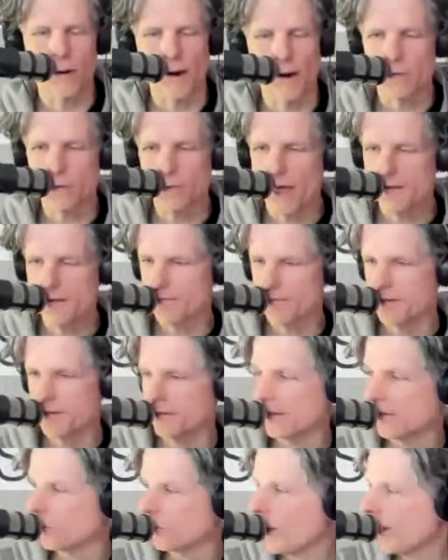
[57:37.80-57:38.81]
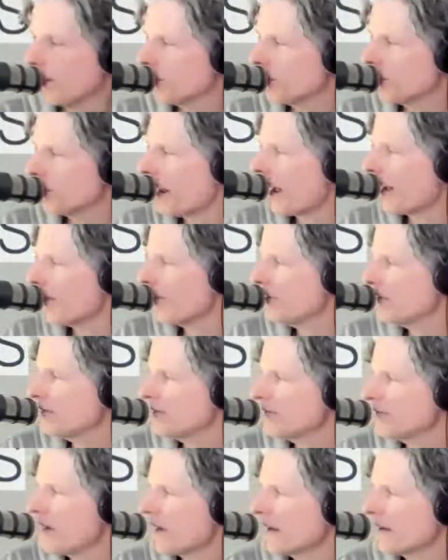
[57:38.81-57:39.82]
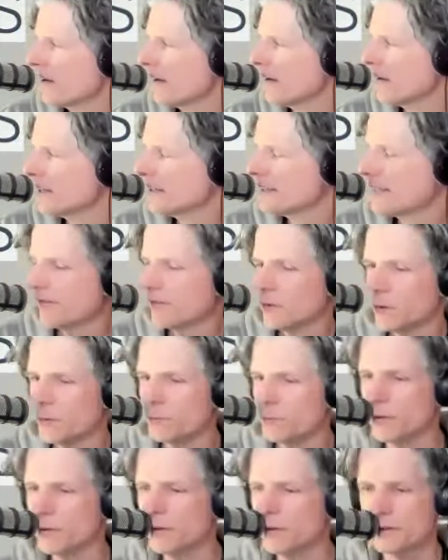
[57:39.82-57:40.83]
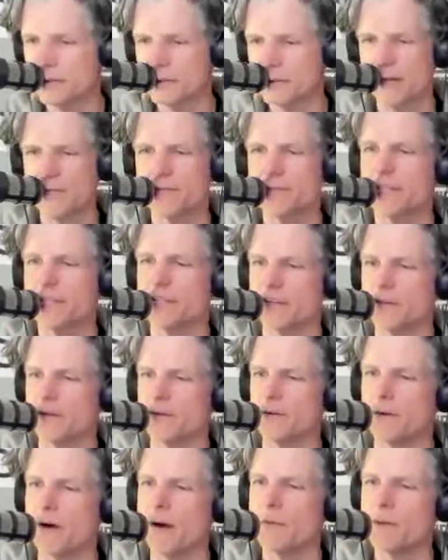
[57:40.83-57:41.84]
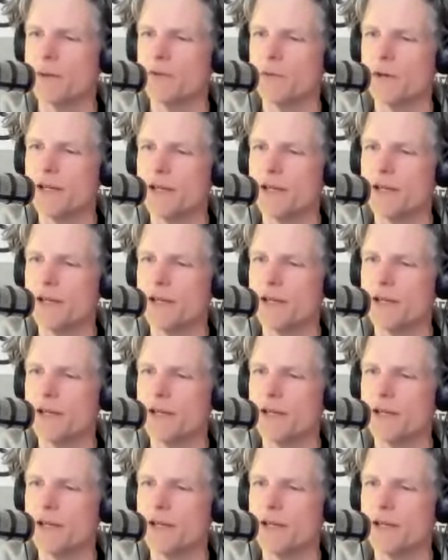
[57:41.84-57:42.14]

I know that feeling well, but I feel you've got several books left in you. I mean,